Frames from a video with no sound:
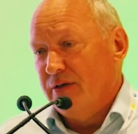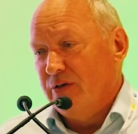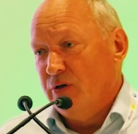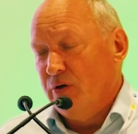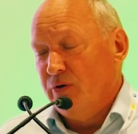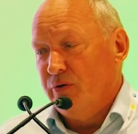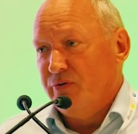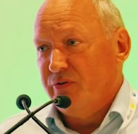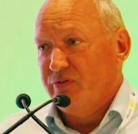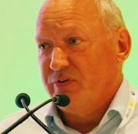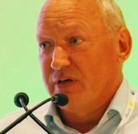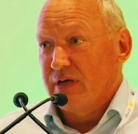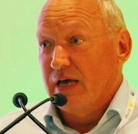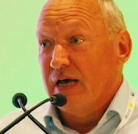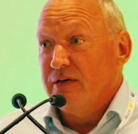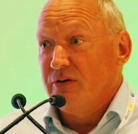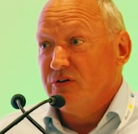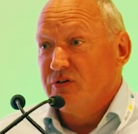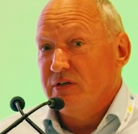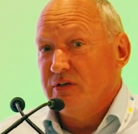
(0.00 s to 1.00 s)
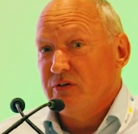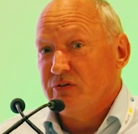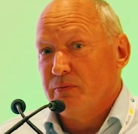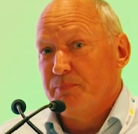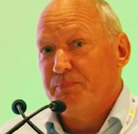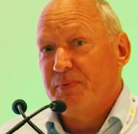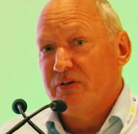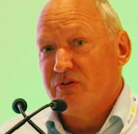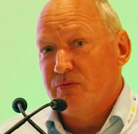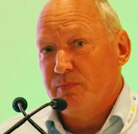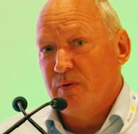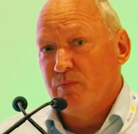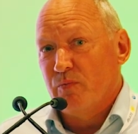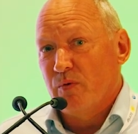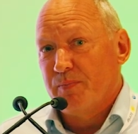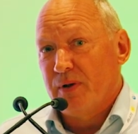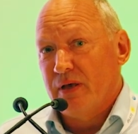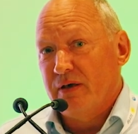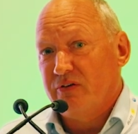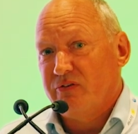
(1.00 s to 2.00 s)
used occasionally as a bitumen
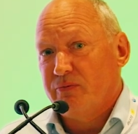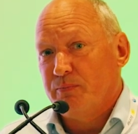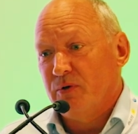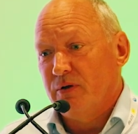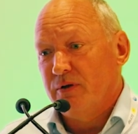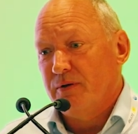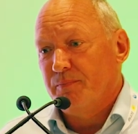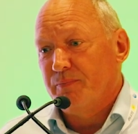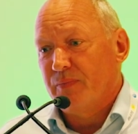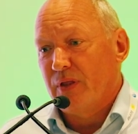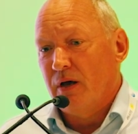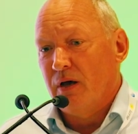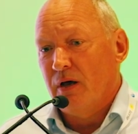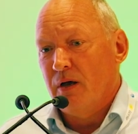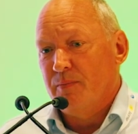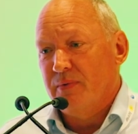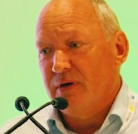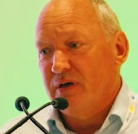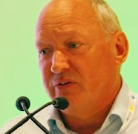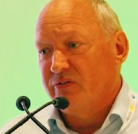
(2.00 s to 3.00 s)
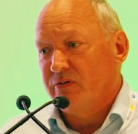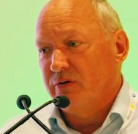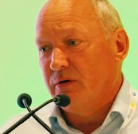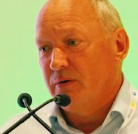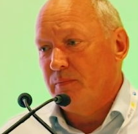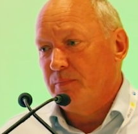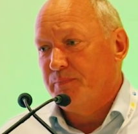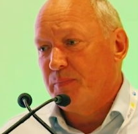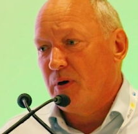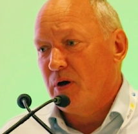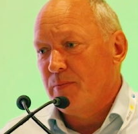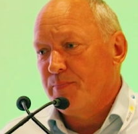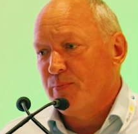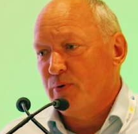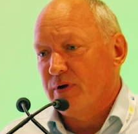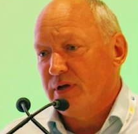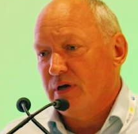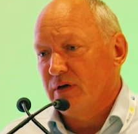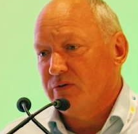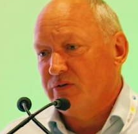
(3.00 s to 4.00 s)
replacement. It's a
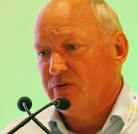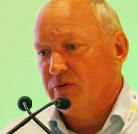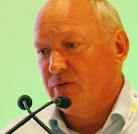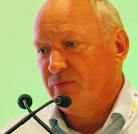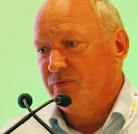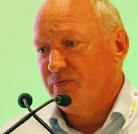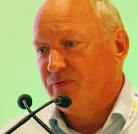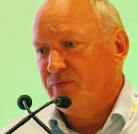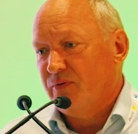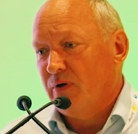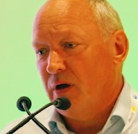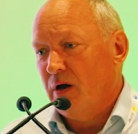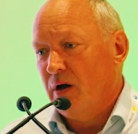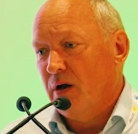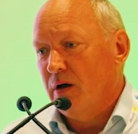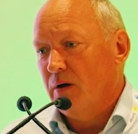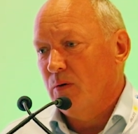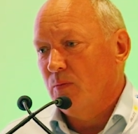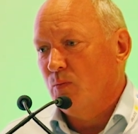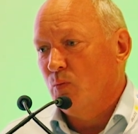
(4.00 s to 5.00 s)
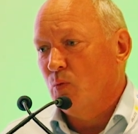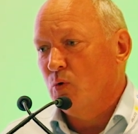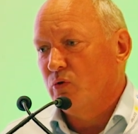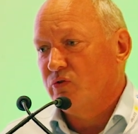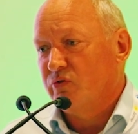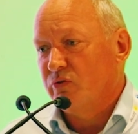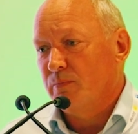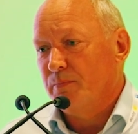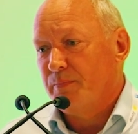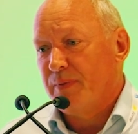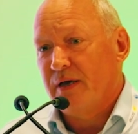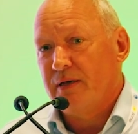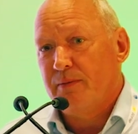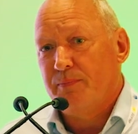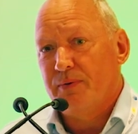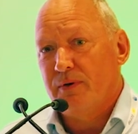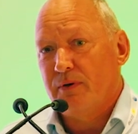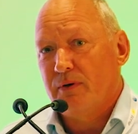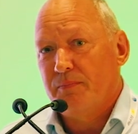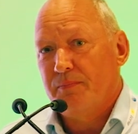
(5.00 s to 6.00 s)
byproduct to water and
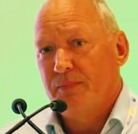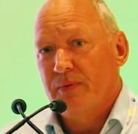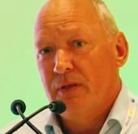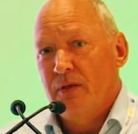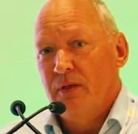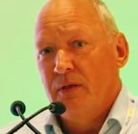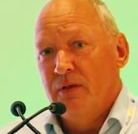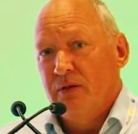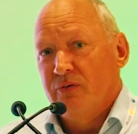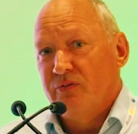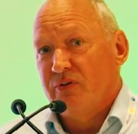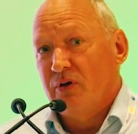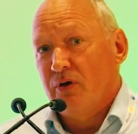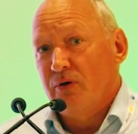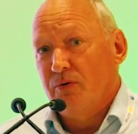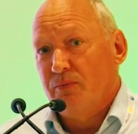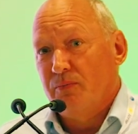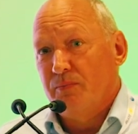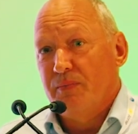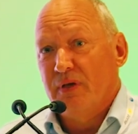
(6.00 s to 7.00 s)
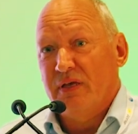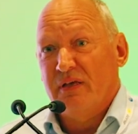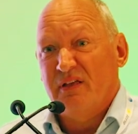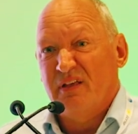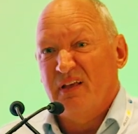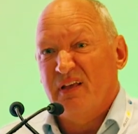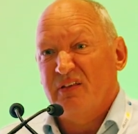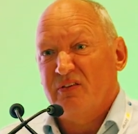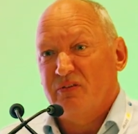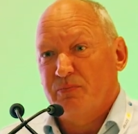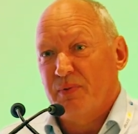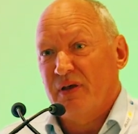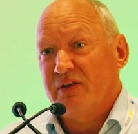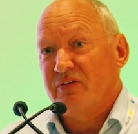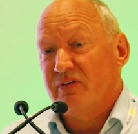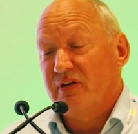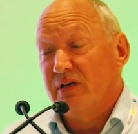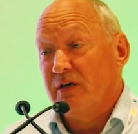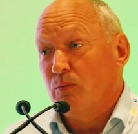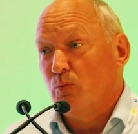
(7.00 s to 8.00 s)
paper, so it's
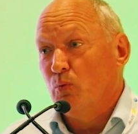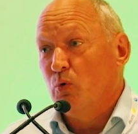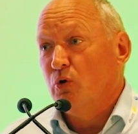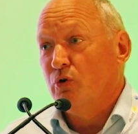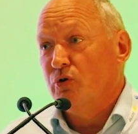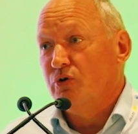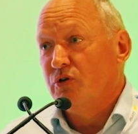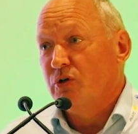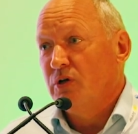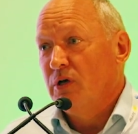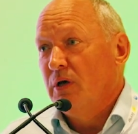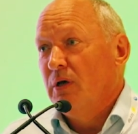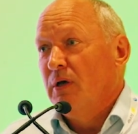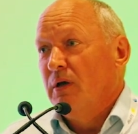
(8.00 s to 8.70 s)
basically a wood